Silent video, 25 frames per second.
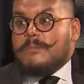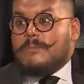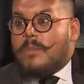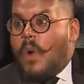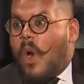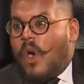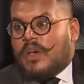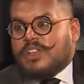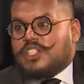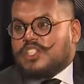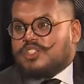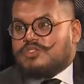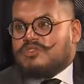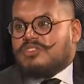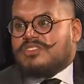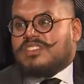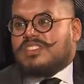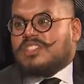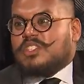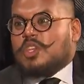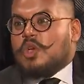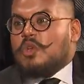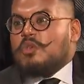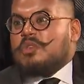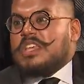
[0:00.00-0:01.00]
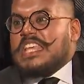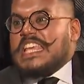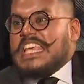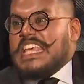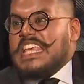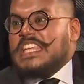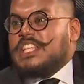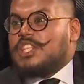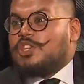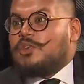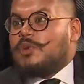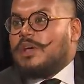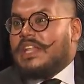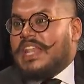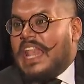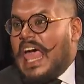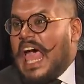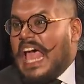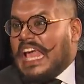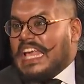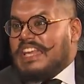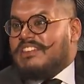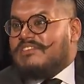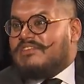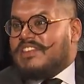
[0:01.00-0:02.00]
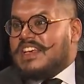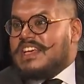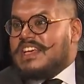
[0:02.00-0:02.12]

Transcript: boisterous is going to eat you alive.